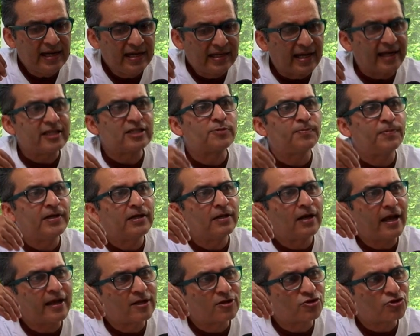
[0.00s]
it has
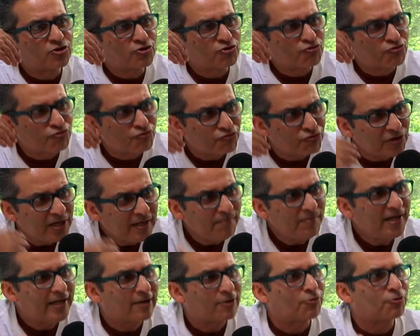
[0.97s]
been
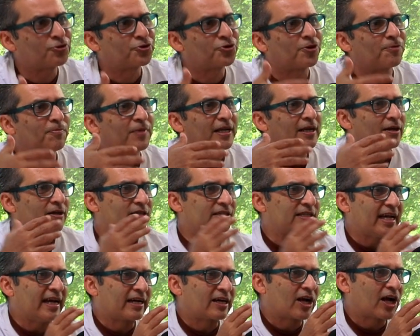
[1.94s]
extremely crucial
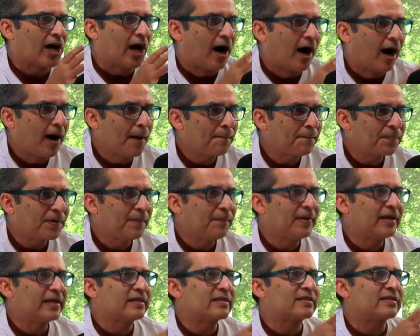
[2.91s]
because it
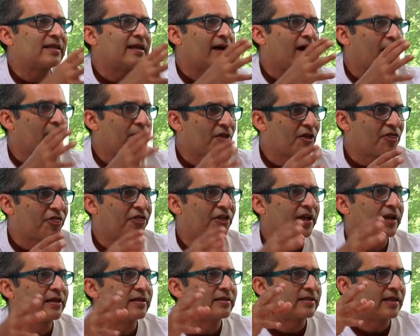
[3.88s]
complements the other
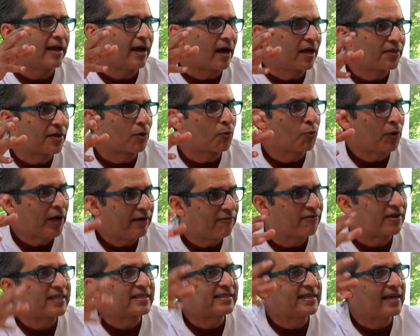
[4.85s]
things, the other
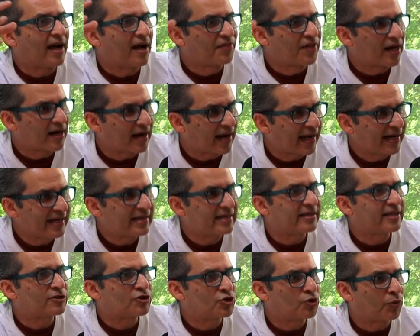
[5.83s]
wavelengths, the other light
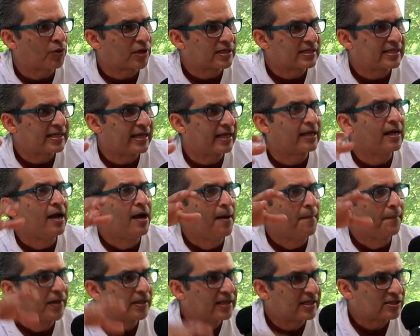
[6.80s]
that you are seeing,
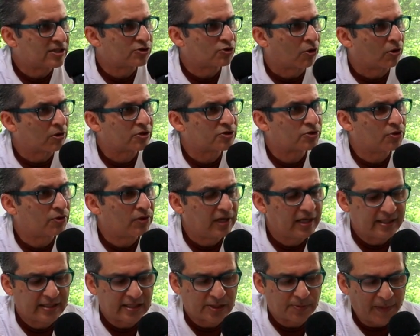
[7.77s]
but this is also
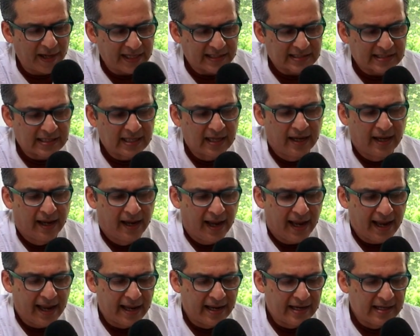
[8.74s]
in space.
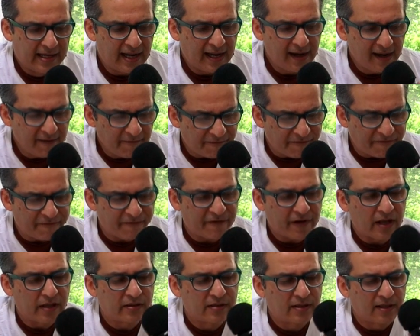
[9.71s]
And if
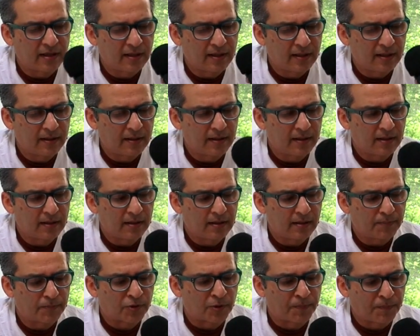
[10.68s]
the
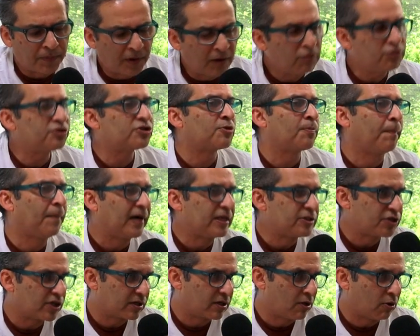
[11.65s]
proposed
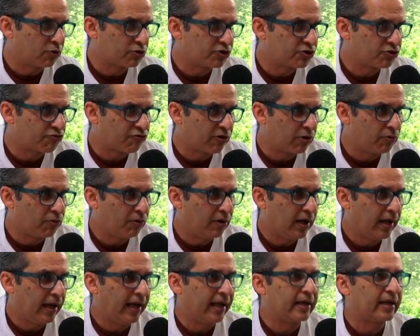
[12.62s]
budget goes through,
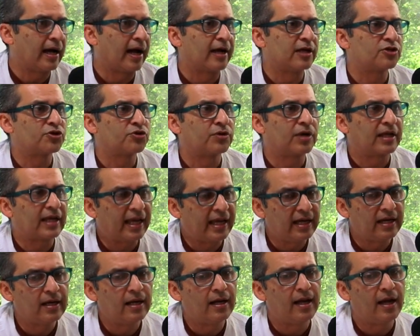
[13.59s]
and I should
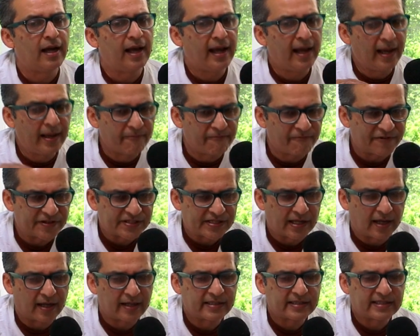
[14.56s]
again
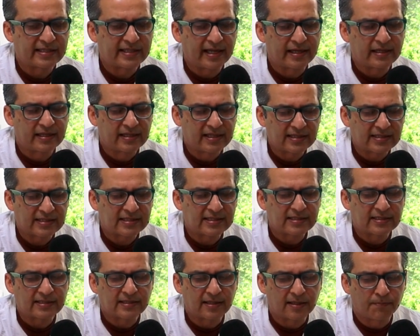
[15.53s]
emphasize that this
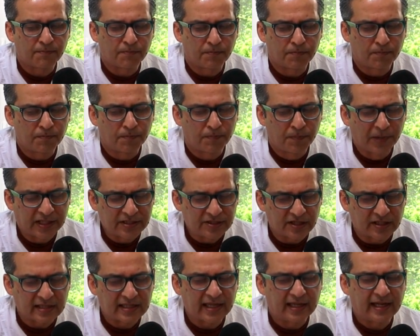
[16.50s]
is the
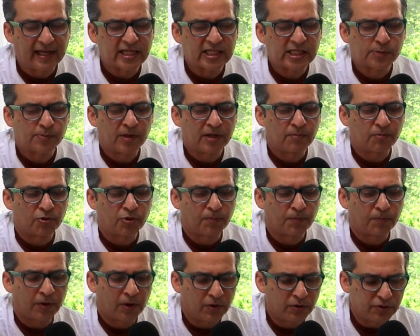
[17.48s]
budget that has been
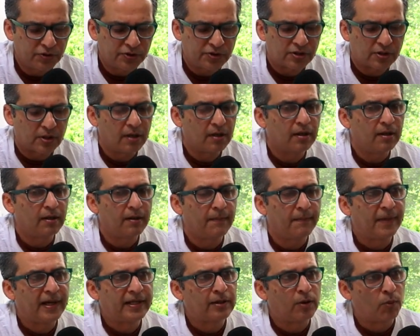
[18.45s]
proposed
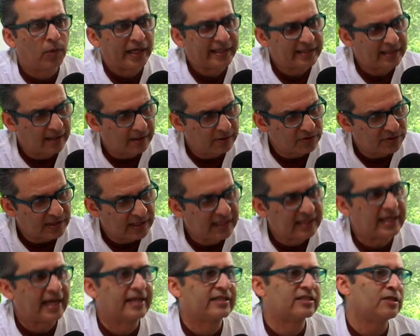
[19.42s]
by the White House.
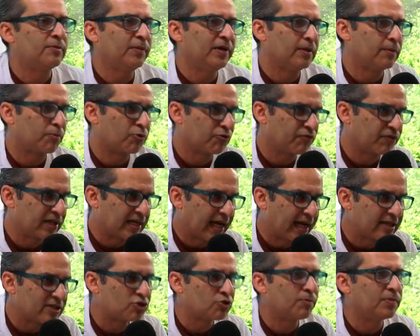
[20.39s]
It hasn't been approved. It
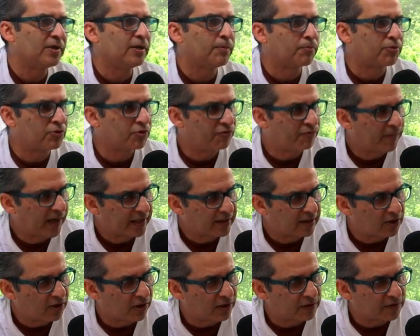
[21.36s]
has to be approved by the
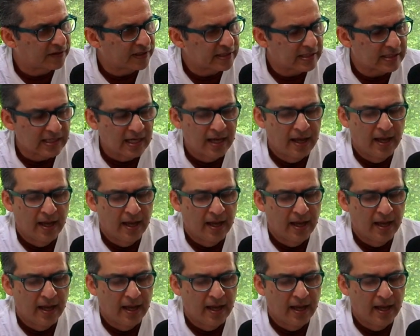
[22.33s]
Congress.